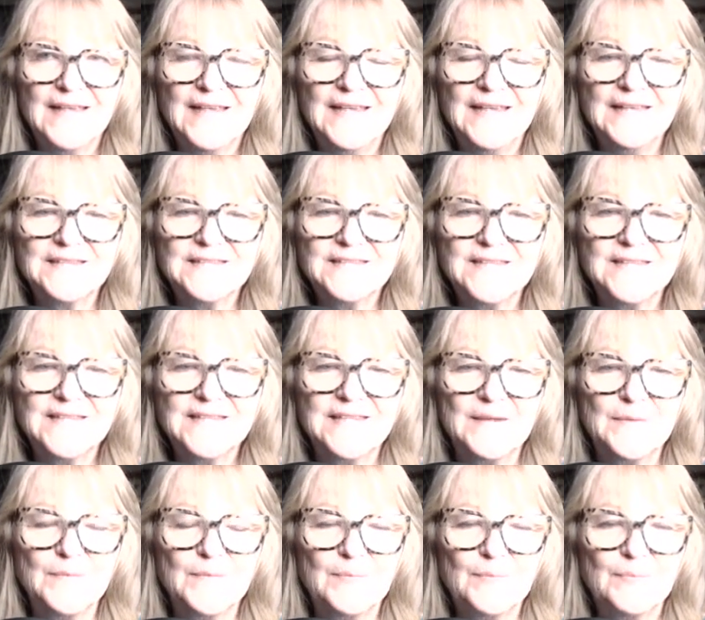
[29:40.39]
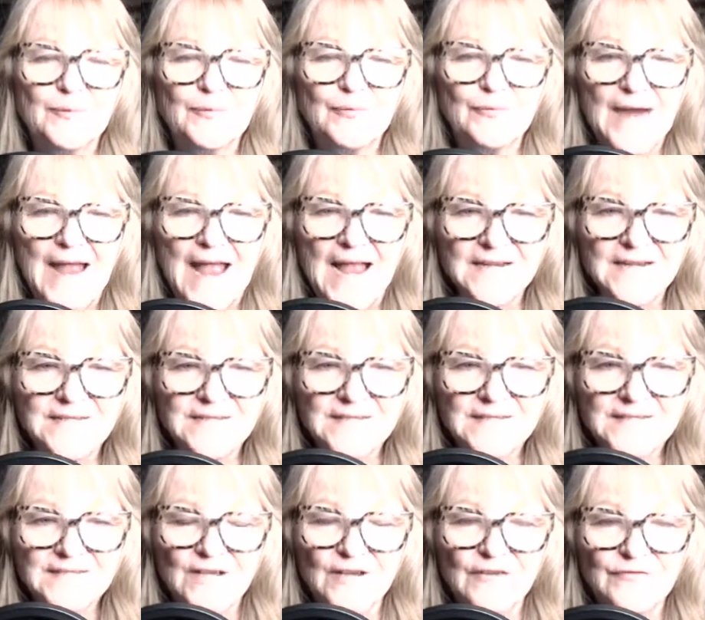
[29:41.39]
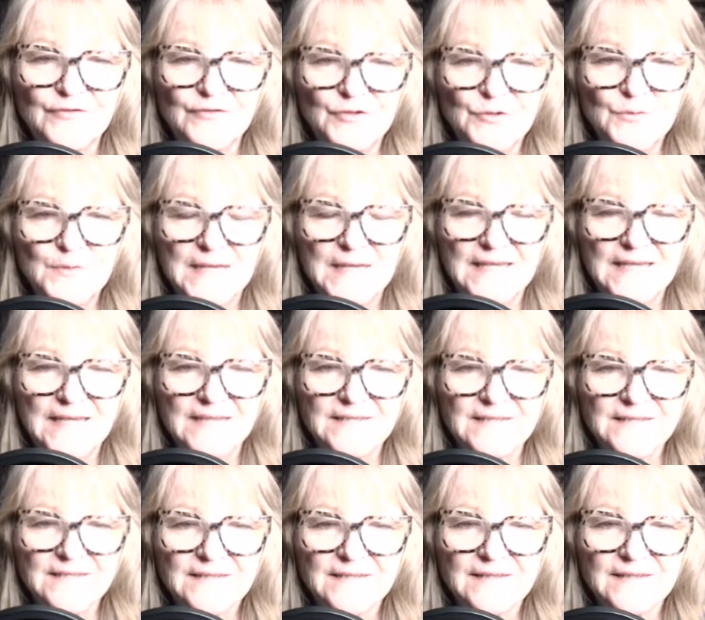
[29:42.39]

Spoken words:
It's the practice of doing it